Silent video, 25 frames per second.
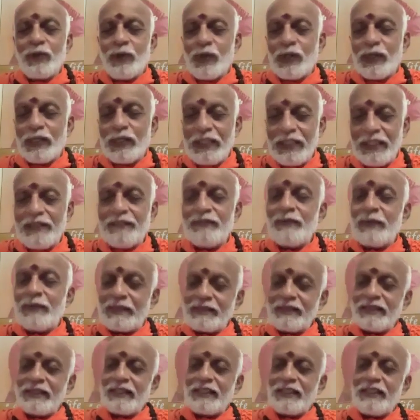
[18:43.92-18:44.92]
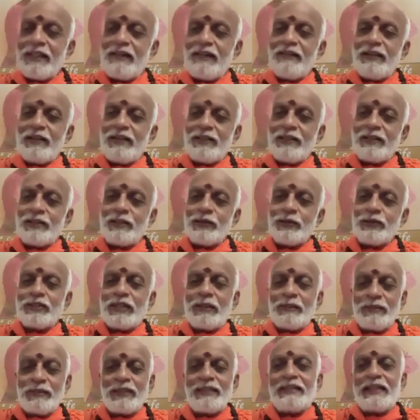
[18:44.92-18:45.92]
on leave, basically I will do
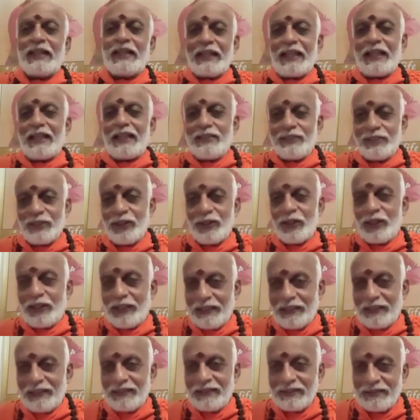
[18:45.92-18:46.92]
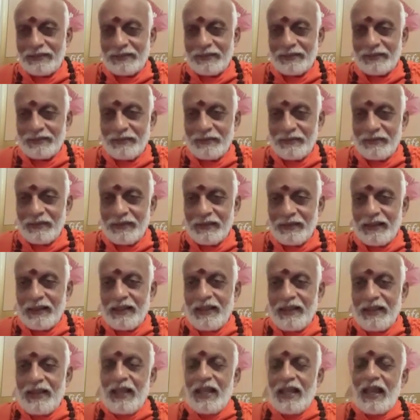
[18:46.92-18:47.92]
something that I enjoy.
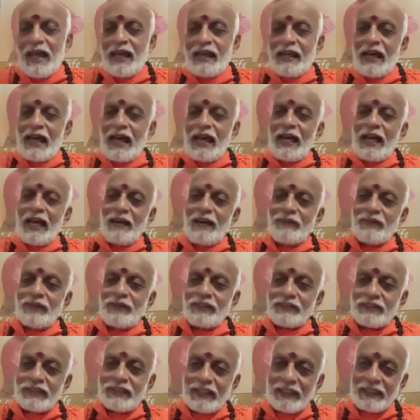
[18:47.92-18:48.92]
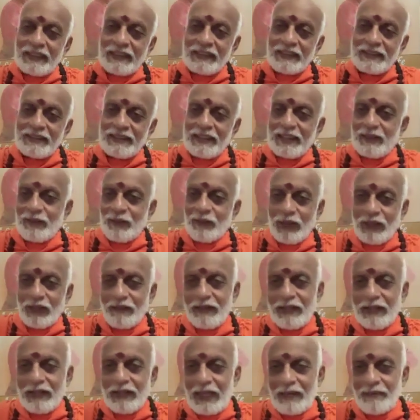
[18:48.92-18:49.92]
And I have this tendency that
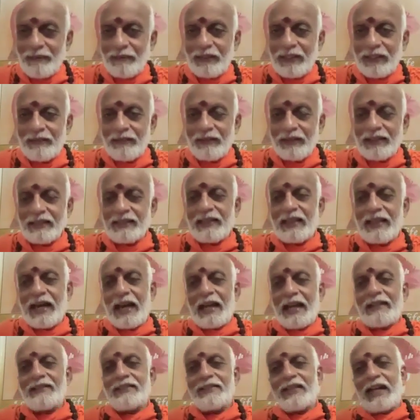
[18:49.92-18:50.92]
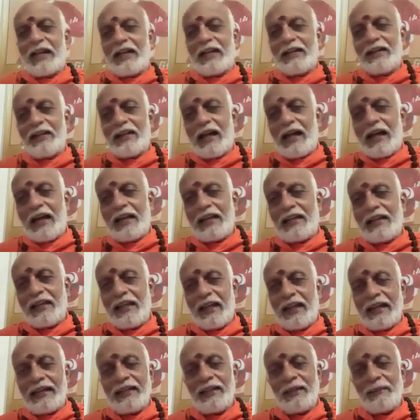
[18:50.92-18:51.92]
whatever I'm given, I
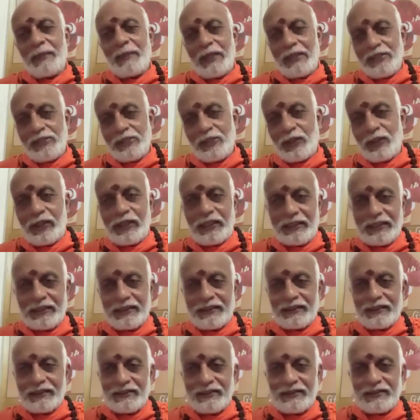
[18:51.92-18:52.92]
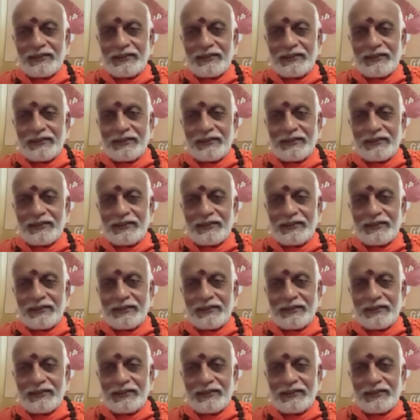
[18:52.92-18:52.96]
end up enjoying it.